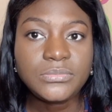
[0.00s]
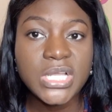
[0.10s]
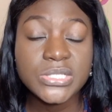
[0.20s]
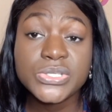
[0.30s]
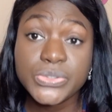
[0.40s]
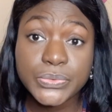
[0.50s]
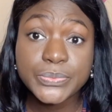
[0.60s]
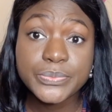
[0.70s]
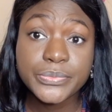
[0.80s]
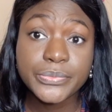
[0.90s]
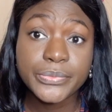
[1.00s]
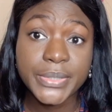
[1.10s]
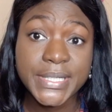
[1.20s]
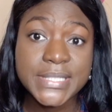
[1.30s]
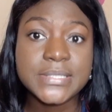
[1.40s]
to you,
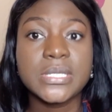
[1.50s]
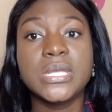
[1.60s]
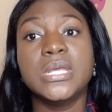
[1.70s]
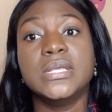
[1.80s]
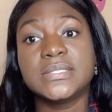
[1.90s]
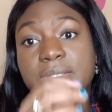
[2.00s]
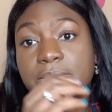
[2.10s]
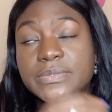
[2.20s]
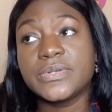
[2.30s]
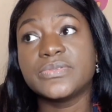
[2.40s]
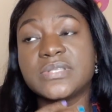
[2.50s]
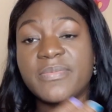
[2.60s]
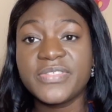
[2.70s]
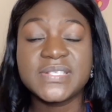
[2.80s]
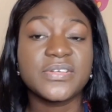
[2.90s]
right? So some
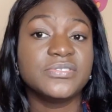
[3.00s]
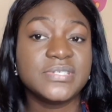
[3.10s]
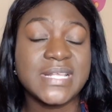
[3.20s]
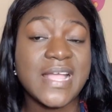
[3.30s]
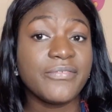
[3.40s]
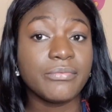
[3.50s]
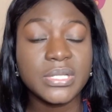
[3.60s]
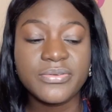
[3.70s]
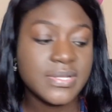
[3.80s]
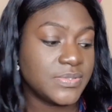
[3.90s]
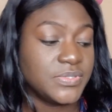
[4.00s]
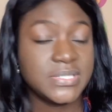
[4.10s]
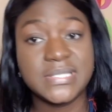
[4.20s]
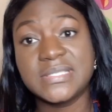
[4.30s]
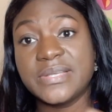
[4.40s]
of these countries that have really great social
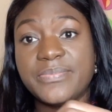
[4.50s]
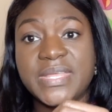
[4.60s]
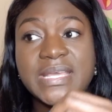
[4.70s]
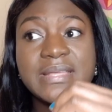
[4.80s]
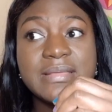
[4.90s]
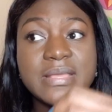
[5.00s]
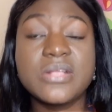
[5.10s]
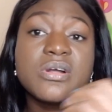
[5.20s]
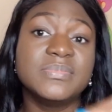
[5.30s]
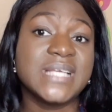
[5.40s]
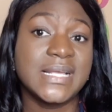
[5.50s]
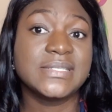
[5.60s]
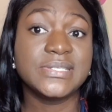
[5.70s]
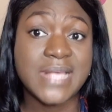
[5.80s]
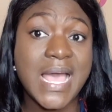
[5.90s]
system, the income
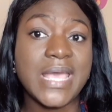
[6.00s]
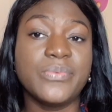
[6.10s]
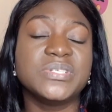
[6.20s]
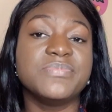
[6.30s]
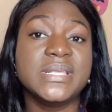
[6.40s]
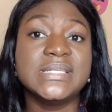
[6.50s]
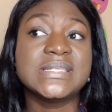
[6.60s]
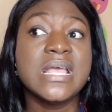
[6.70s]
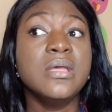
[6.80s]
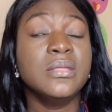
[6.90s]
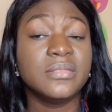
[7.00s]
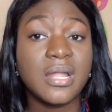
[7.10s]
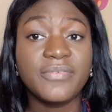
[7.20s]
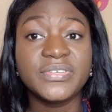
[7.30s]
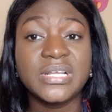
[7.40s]
tax is high, which means
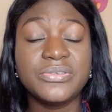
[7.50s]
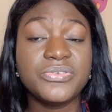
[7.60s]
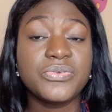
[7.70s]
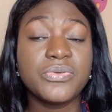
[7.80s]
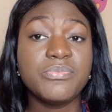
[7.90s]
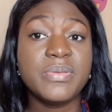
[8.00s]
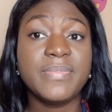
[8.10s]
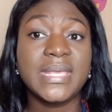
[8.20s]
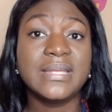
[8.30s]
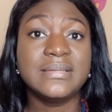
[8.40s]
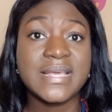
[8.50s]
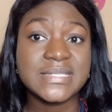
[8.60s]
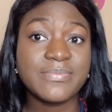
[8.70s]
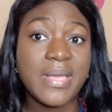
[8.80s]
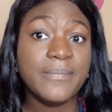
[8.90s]
dollar for dollar you could be making
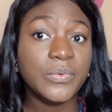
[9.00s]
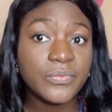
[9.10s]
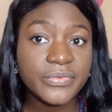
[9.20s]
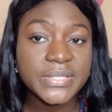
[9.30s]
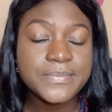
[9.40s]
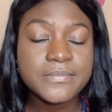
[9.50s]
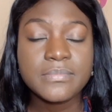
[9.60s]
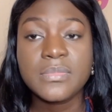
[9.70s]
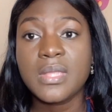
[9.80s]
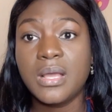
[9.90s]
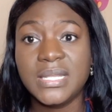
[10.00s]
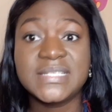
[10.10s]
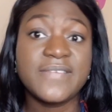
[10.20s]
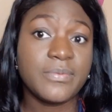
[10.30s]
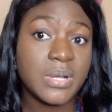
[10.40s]
less by moving. Let's
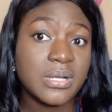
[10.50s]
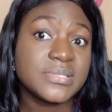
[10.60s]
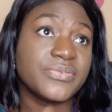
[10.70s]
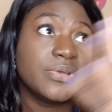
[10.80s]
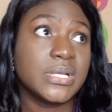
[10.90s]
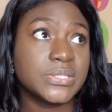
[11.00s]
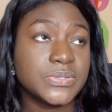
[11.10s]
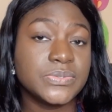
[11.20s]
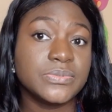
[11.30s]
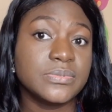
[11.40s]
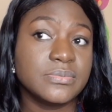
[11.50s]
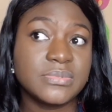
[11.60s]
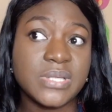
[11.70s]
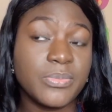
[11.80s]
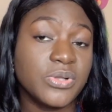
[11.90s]
say from Costa Rica to
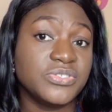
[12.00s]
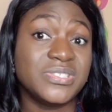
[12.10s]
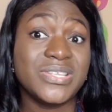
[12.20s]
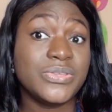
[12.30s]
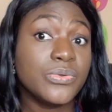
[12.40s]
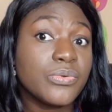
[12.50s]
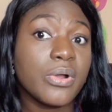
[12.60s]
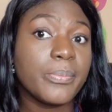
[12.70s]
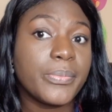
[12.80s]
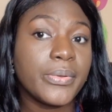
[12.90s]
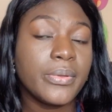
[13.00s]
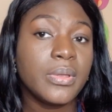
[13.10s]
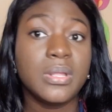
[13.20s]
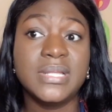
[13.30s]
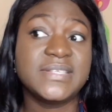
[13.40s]
some countries in Europe.
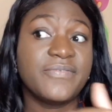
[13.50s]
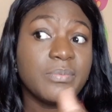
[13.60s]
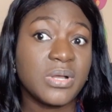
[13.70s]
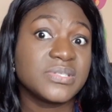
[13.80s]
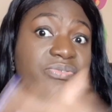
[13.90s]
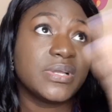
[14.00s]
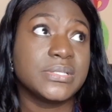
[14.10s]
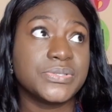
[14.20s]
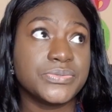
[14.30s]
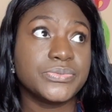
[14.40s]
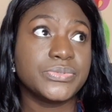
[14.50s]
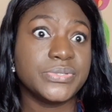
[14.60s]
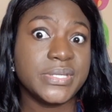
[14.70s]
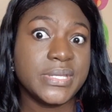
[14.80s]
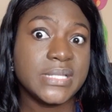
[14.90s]
Let's say from Costa Rica
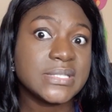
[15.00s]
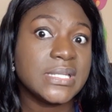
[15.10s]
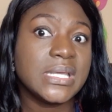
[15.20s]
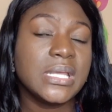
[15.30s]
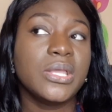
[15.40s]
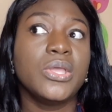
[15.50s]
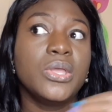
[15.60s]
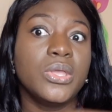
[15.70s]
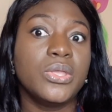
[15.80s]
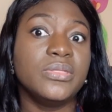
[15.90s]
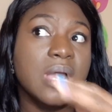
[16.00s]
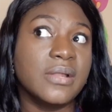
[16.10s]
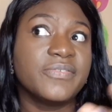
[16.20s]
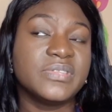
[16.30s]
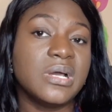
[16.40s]
to Italy,
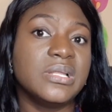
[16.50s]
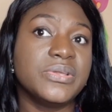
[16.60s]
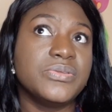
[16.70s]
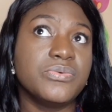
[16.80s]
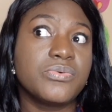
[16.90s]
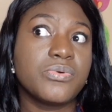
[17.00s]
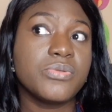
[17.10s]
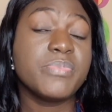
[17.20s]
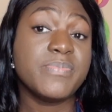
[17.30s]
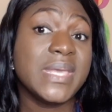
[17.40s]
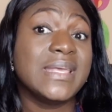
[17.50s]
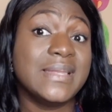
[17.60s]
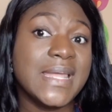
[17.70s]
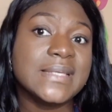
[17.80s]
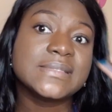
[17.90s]
dollar for dollar you could be making
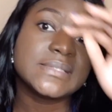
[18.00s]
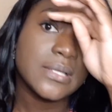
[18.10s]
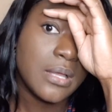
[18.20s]
less,